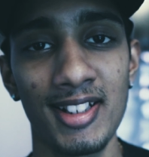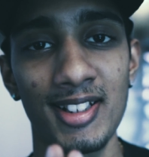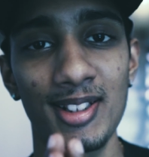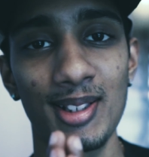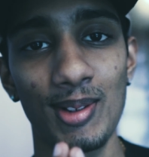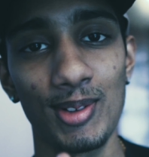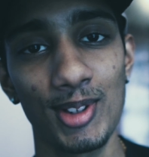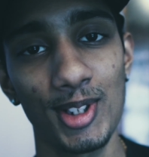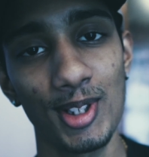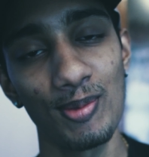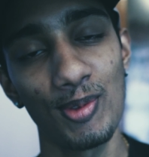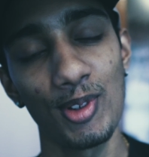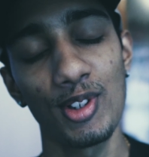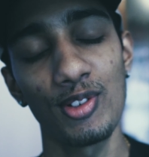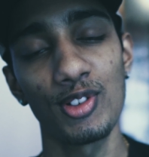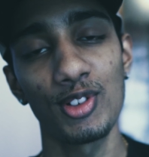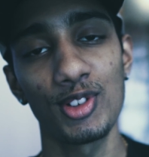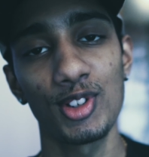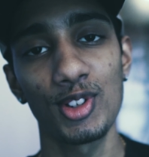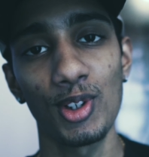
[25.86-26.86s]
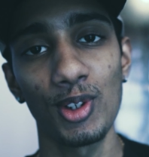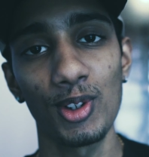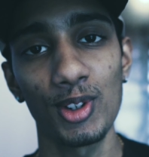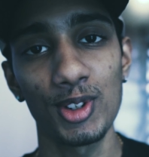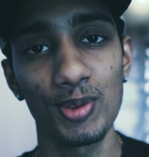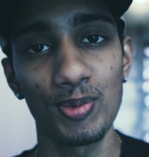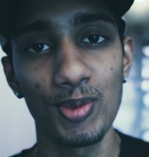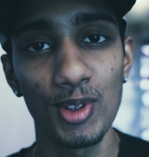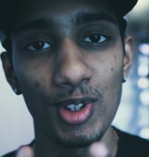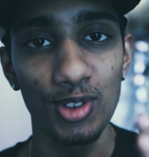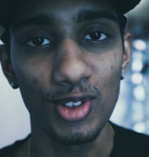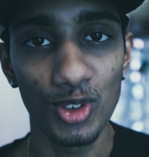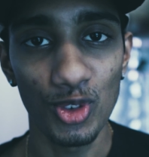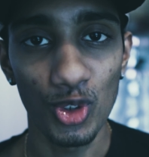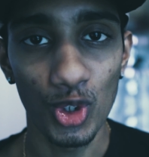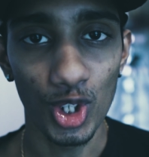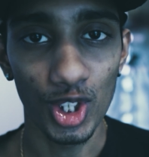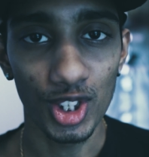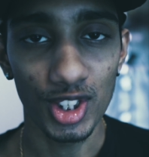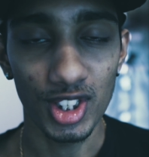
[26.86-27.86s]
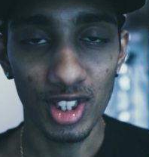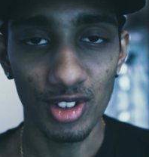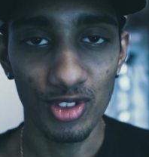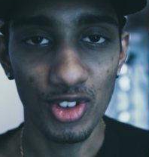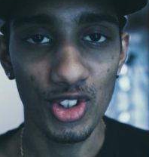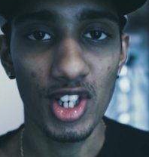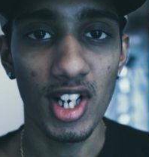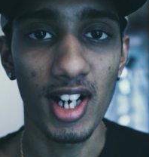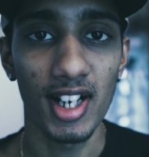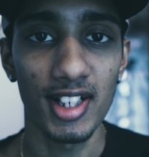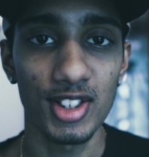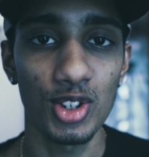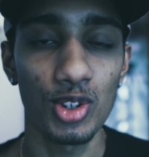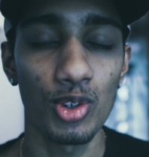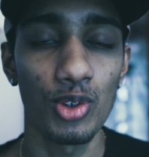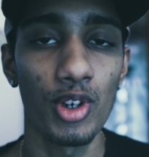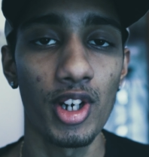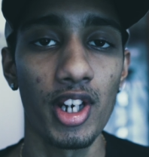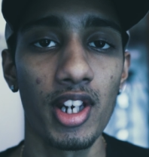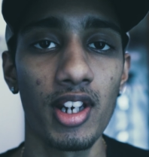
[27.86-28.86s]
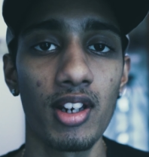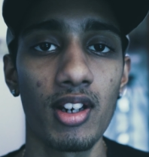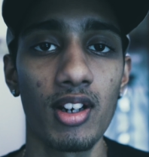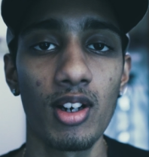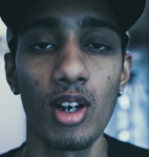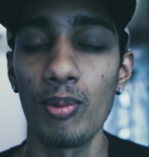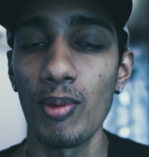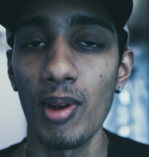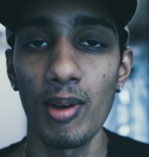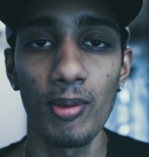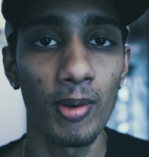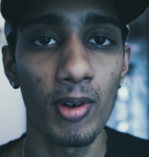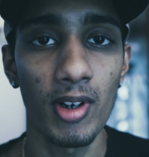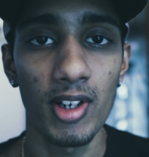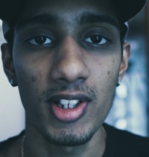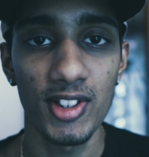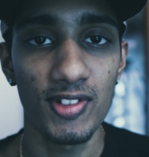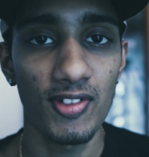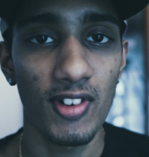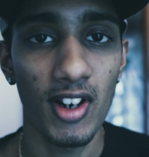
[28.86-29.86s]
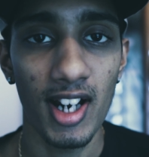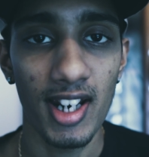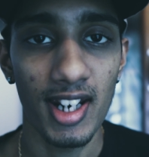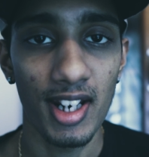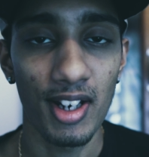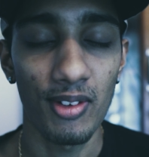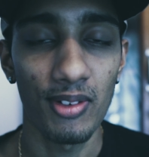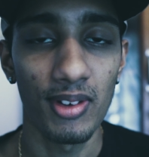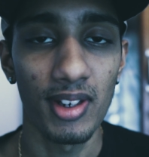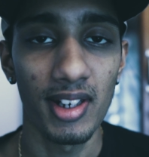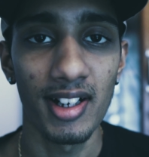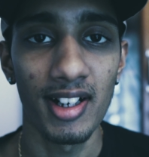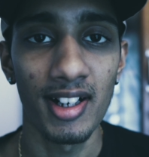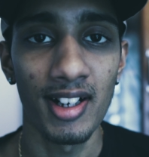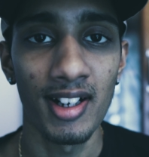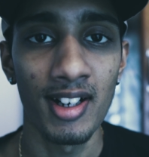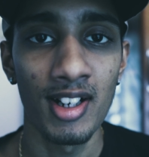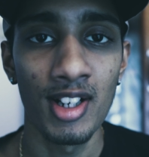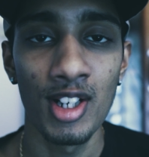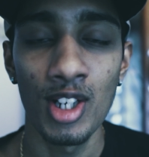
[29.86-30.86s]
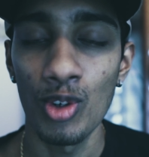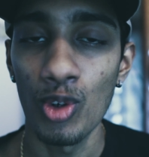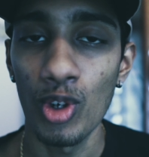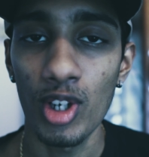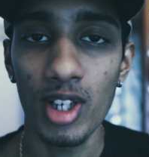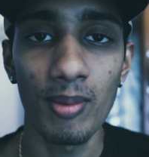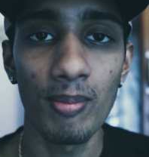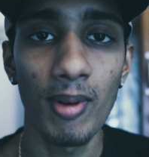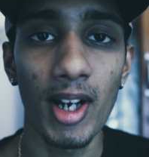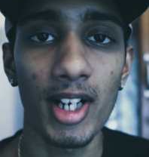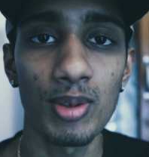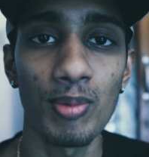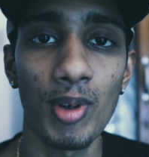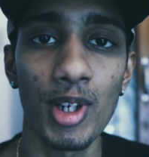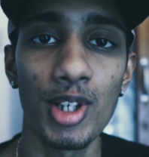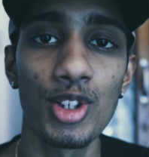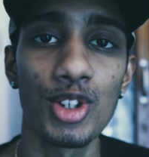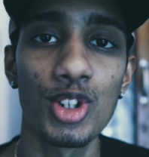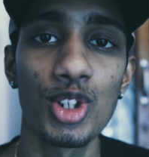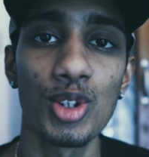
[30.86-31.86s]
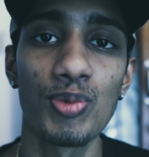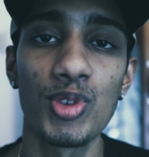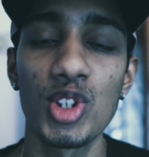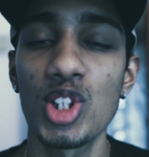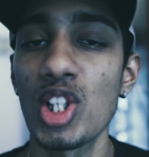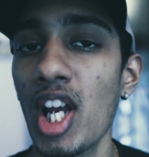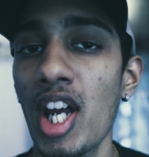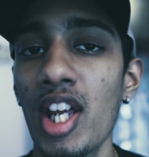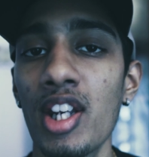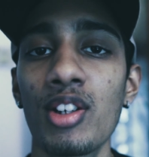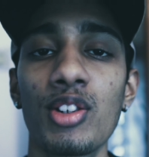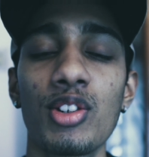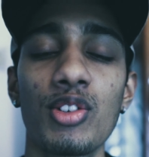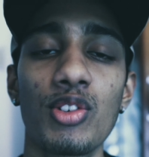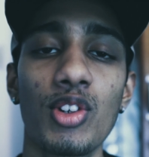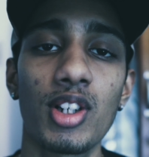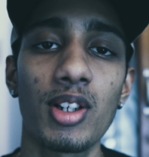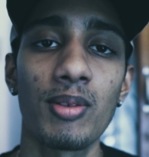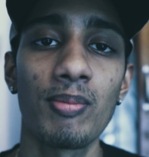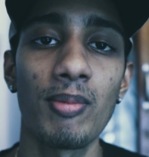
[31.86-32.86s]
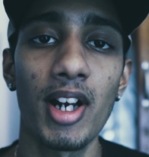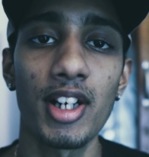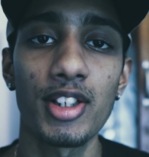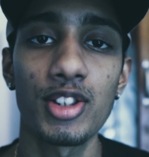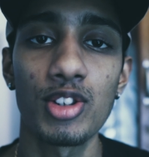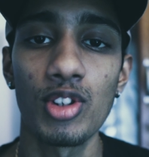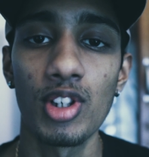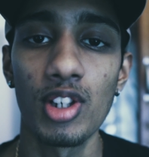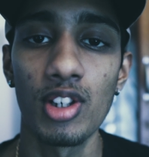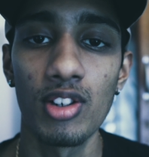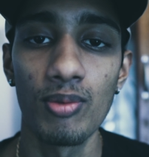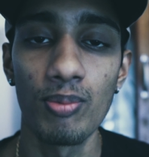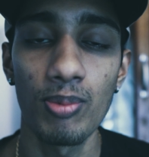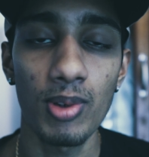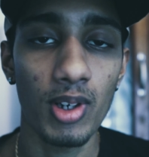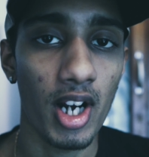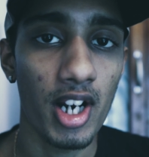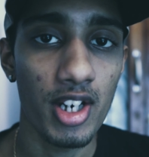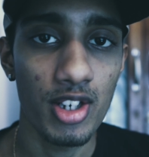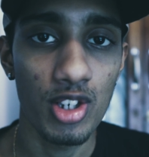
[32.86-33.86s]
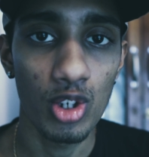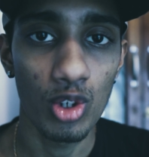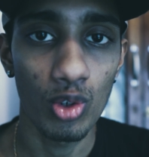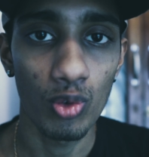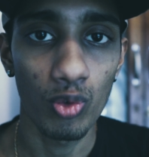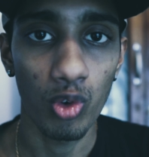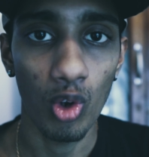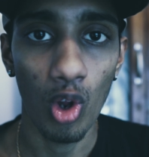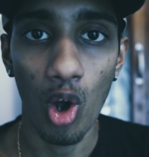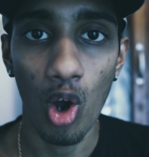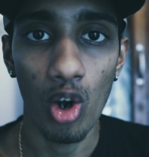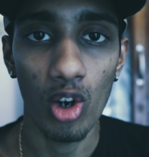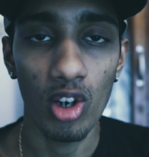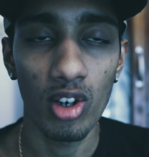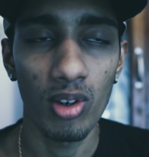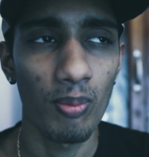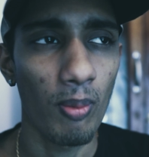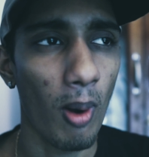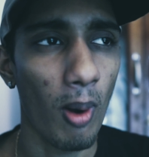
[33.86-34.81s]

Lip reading: Namaste beautiful souls, beautiful world. Hope you guys doing. Hope everybody's fine out there. Welcome back to my YouTube channel. Welcome back to a brand new vlog.